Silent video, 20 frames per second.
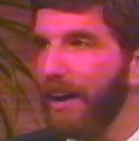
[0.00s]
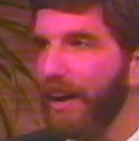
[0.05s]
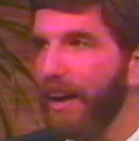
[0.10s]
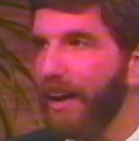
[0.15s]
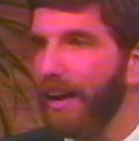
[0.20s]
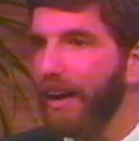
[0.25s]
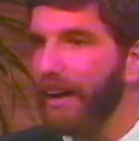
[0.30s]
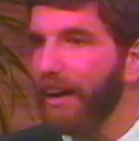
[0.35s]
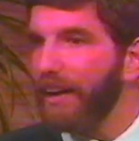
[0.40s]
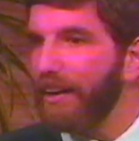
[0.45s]

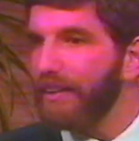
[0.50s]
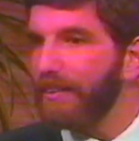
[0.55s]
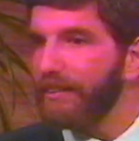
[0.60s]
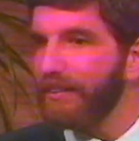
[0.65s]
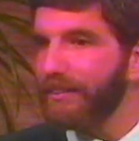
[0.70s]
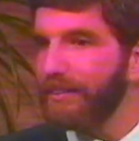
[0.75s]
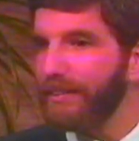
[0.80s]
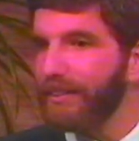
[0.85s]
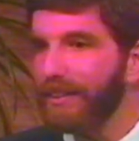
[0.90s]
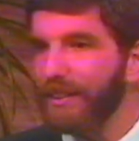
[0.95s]

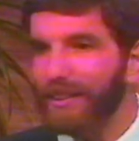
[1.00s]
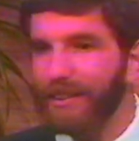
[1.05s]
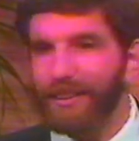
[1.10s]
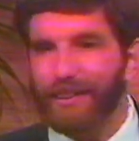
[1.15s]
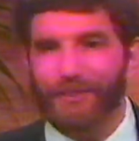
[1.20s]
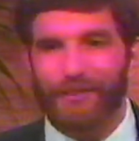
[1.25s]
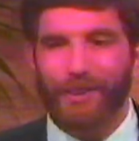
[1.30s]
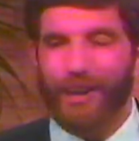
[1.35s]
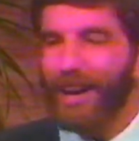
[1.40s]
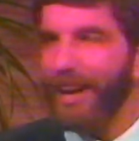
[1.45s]
And
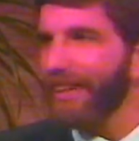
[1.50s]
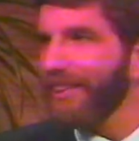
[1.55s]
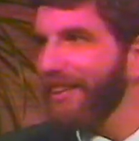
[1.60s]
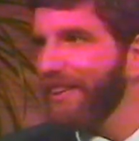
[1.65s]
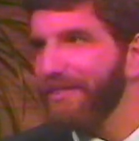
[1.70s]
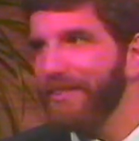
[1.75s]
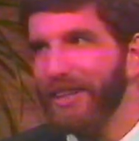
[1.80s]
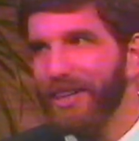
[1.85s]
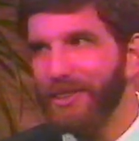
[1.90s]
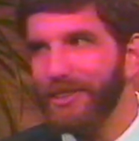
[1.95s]
when I
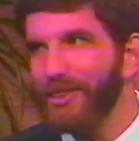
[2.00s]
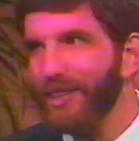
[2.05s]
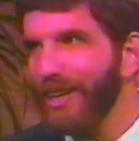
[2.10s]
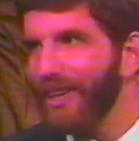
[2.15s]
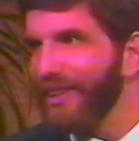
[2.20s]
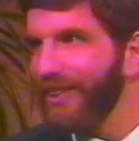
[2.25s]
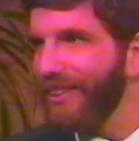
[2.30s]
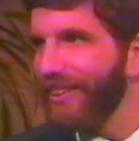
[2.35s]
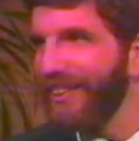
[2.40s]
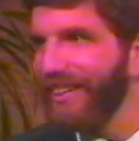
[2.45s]
left that
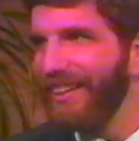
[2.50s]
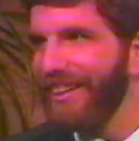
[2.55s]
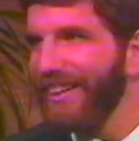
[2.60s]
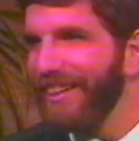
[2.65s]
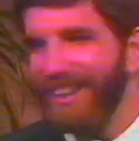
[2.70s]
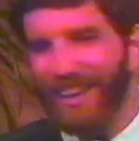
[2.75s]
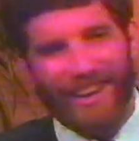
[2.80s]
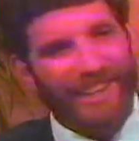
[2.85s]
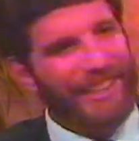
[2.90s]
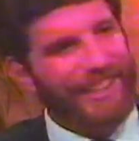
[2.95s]
jail,
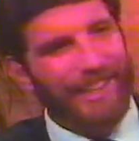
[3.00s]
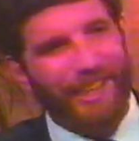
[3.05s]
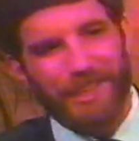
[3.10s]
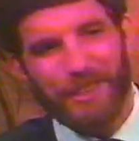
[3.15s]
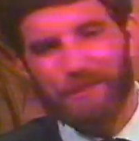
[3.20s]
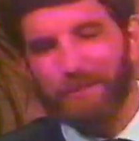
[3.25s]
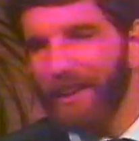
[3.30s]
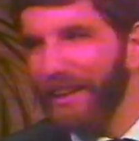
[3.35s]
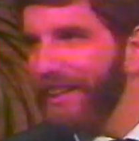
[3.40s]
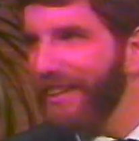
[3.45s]
I
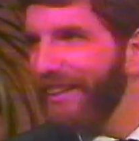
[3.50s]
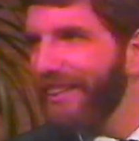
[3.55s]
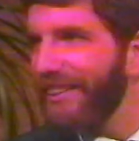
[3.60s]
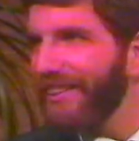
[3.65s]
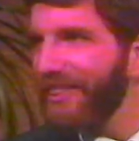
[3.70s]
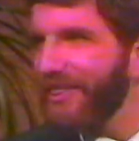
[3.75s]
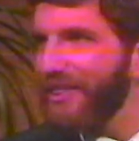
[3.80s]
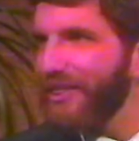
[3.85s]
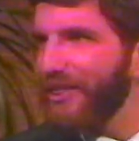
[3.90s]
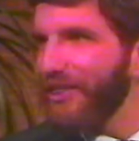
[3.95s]
kicked my
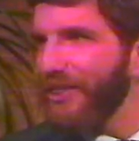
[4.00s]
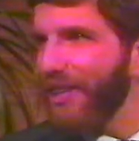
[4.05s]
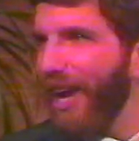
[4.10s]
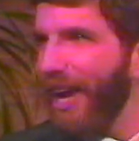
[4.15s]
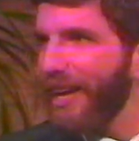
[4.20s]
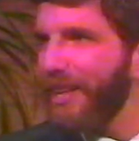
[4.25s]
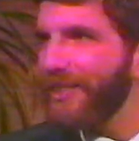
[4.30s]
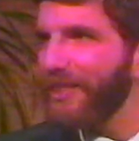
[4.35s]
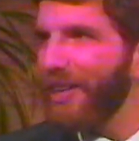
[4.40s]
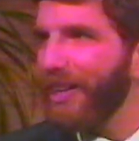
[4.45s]
heels as
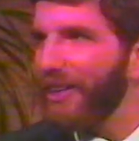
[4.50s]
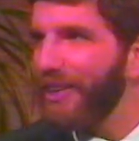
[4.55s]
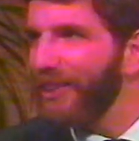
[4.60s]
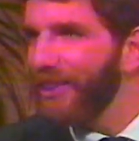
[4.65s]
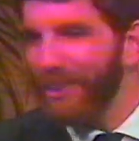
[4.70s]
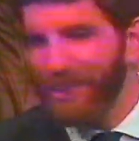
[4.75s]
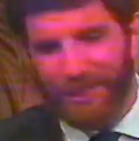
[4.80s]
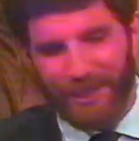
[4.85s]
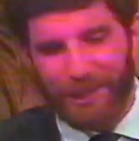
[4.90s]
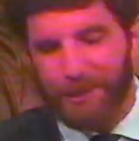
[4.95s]
high as I
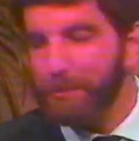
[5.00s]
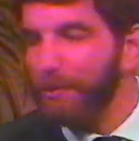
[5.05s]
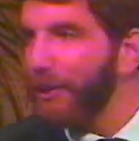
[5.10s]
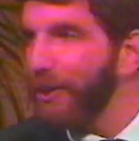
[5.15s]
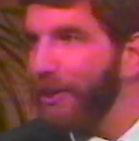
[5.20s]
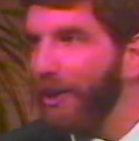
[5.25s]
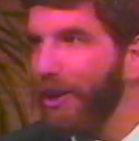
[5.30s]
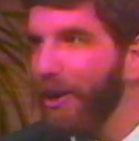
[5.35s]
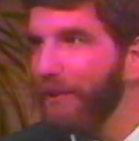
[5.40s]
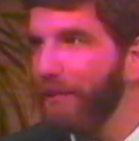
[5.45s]
could, and that's
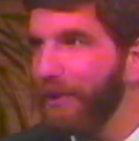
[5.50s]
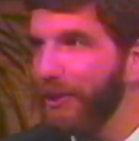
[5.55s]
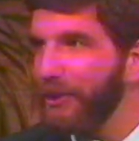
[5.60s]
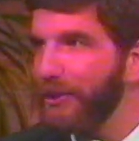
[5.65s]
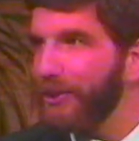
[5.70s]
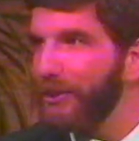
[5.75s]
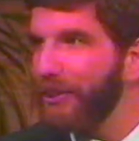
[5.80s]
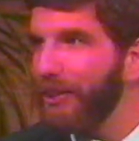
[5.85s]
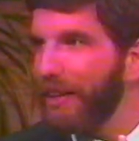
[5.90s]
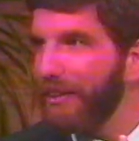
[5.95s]
pretty hard with
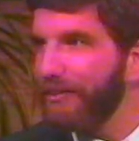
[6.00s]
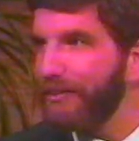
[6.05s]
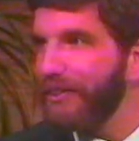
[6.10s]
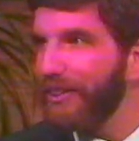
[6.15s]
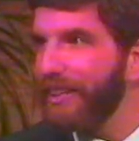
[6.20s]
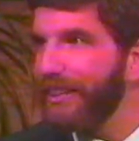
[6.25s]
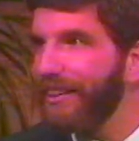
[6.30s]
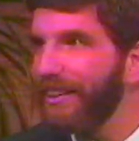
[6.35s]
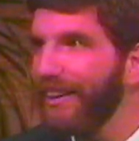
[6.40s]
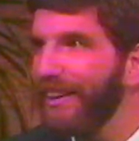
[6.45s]
two left
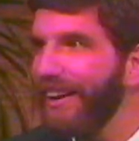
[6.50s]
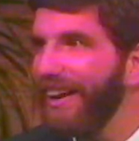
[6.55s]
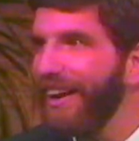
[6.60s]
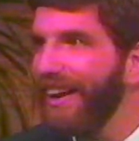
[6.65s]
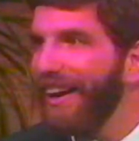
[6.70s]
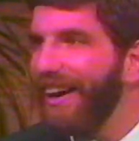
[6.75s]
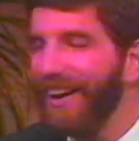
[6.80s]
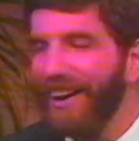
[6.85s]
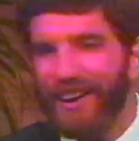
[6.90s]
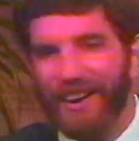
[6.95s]
feet.
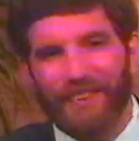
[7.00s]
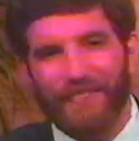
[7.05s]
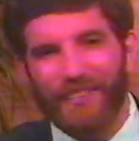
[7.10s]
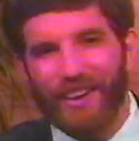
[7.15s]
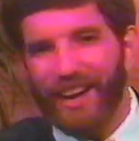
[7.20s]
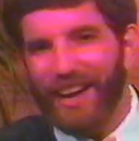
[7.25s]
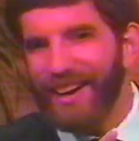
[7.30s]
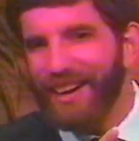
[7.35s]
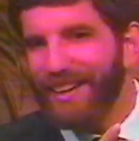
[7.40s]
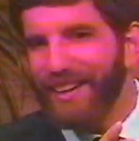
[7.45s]

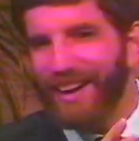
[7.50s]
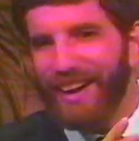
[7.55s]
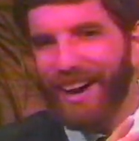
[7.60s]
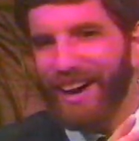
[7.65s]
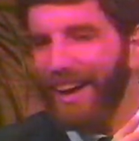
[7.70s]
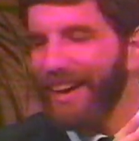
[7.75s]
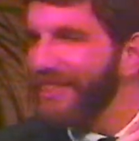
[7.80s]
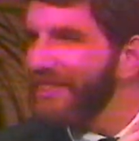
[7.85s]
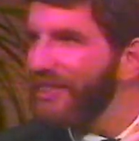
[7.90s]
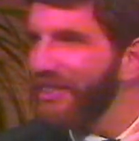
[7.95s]
And
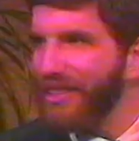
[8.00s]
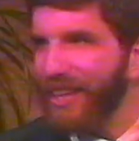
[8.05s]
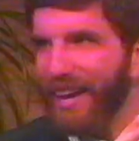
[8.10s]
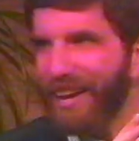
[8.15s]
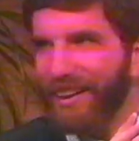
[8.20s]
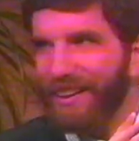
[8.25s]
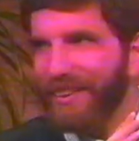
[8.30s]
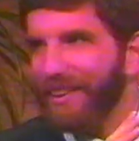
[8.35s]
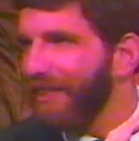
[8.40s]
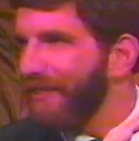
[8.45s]
I just
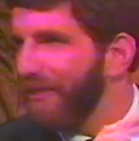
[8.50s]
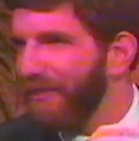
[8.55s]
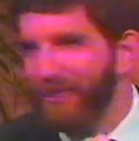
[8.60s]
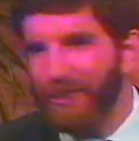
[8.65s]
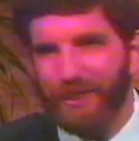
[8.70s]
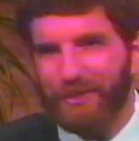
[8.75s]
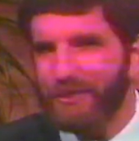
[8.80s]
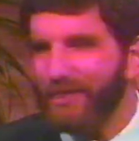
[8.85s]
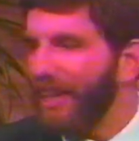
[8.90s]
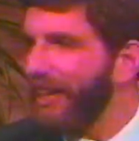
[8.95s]
had
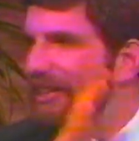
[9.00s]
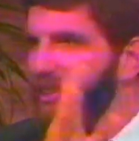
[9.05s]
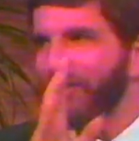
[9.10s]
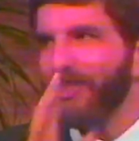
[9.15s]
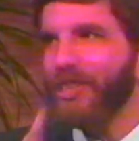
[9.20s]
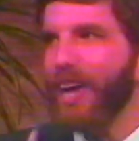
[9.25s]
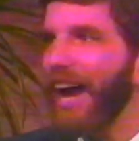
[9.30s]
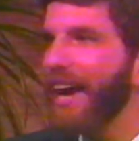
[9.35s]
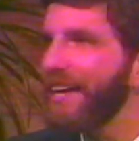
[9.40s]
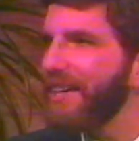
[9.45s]
an
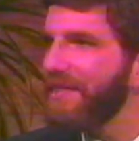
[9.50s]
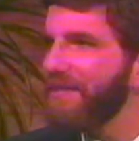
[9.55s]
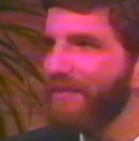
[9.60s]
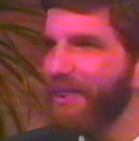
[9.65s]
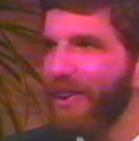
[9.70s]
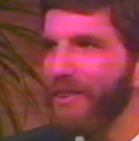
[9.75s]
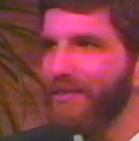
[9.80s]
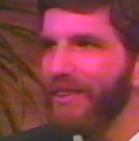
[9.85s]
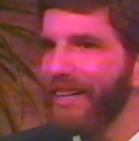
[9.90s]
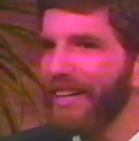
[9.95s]
excited
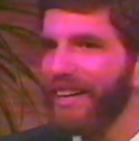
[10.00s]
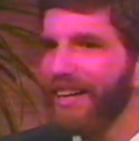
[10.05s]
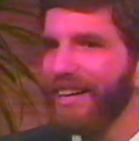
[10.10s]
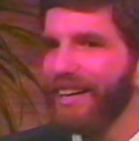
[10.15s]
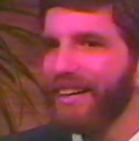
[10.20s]
moment.